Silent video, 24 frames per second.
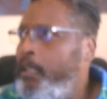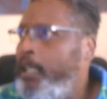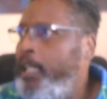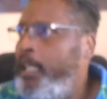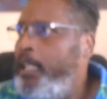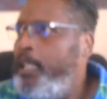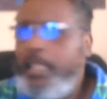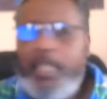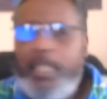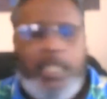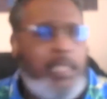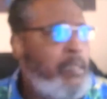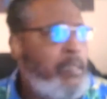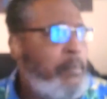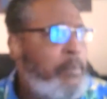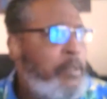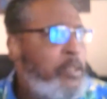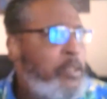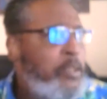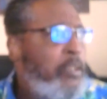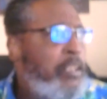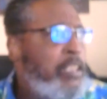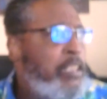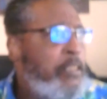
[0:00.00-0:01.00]
right, I guess I'm a
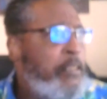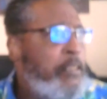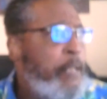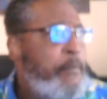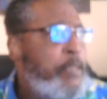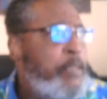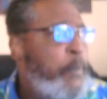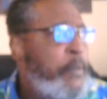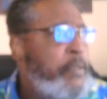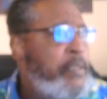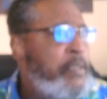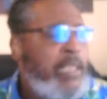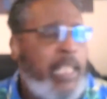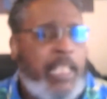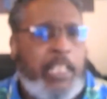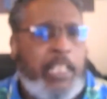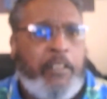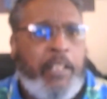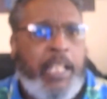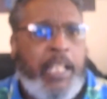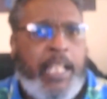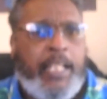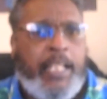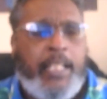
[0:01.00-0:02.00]
Taurus. I'm supposed to like
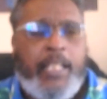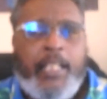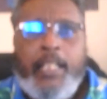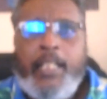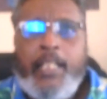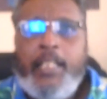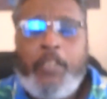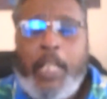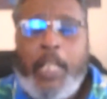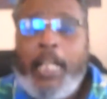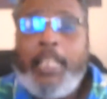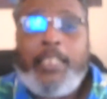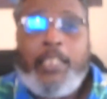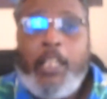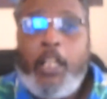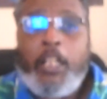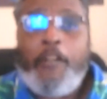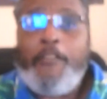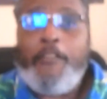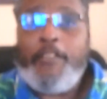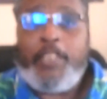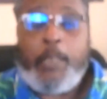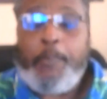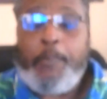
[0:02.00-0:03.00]
green. So I thought
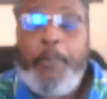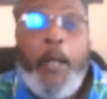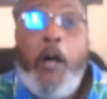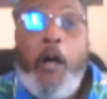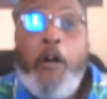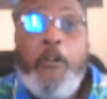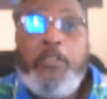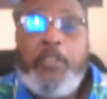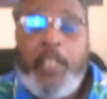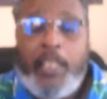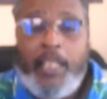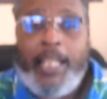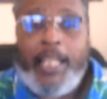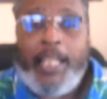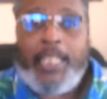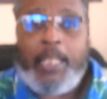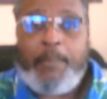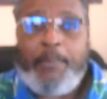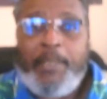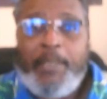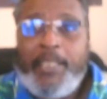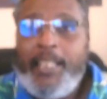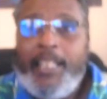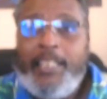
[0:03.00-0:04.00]
I was supposed to like
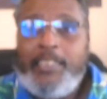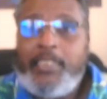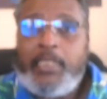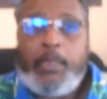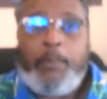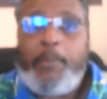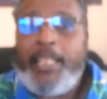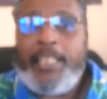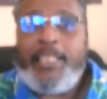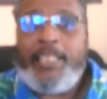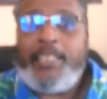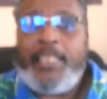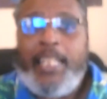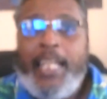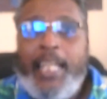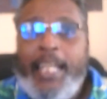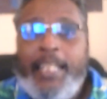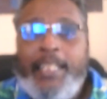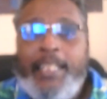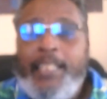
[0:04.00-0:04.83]
it because somebody said